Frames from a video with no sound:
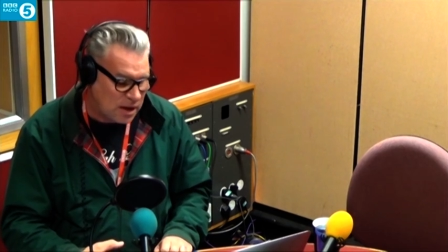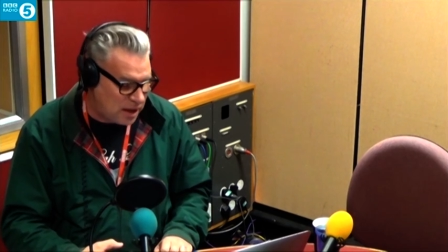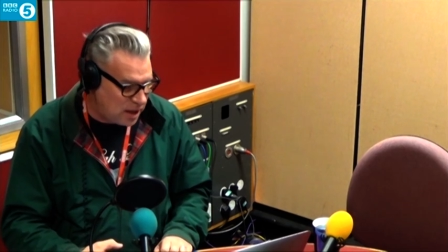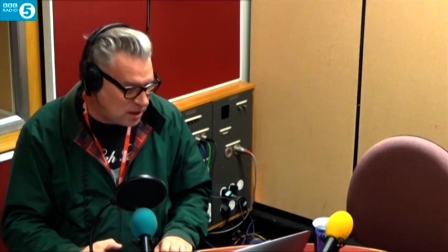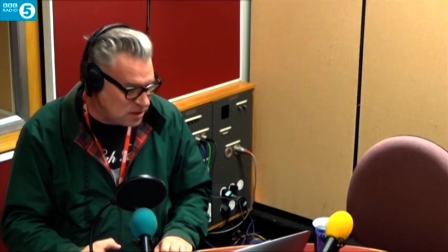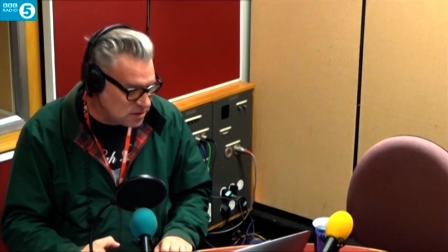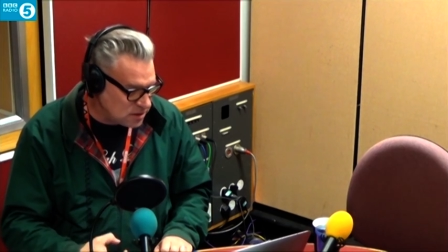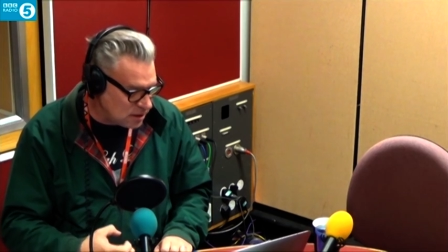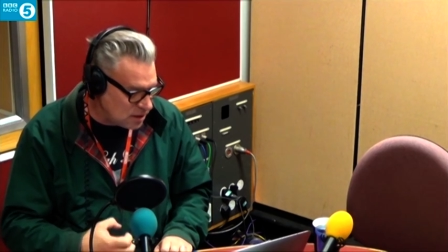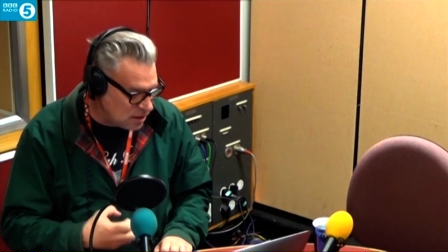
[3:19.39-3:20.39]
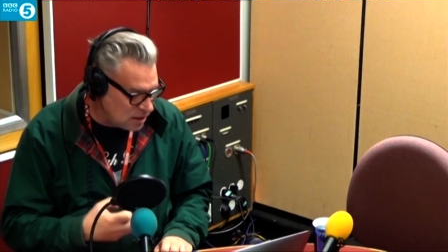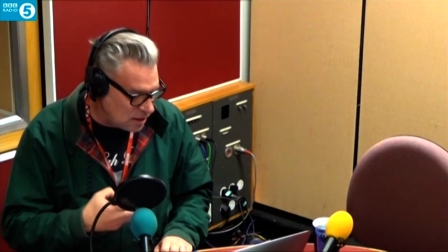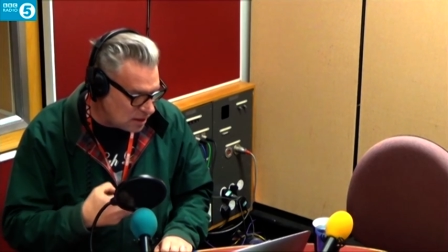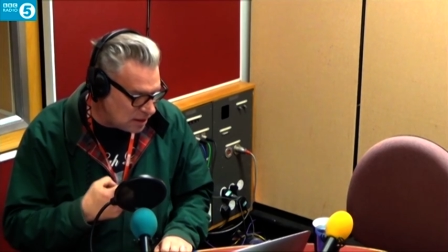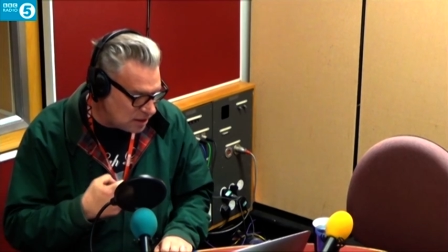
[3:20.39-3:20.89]
and
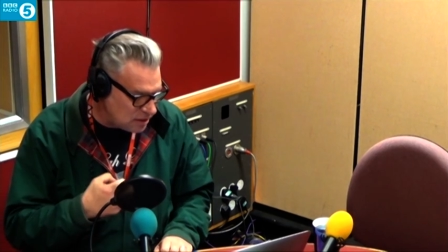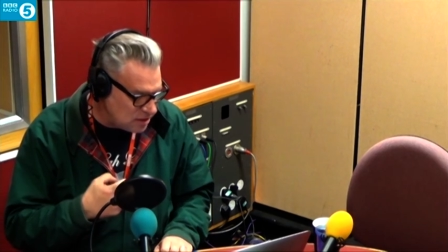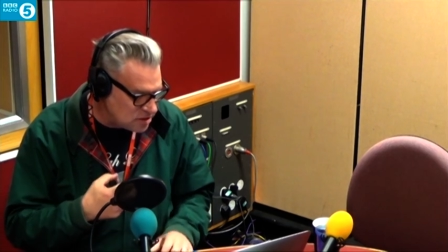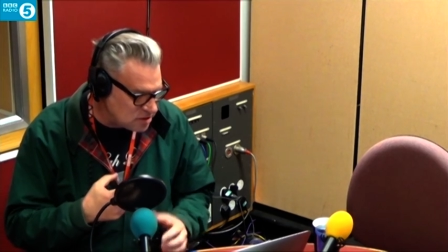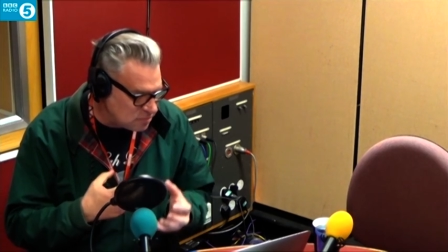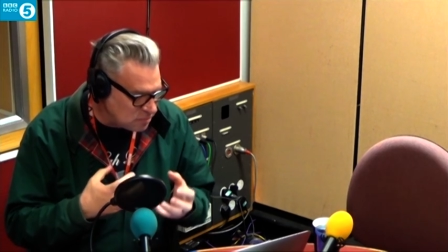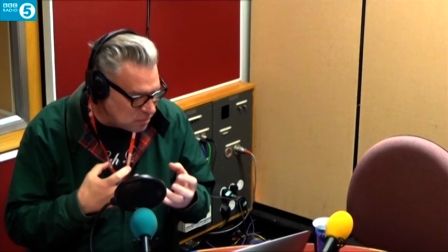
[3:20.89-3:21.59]
uh, he's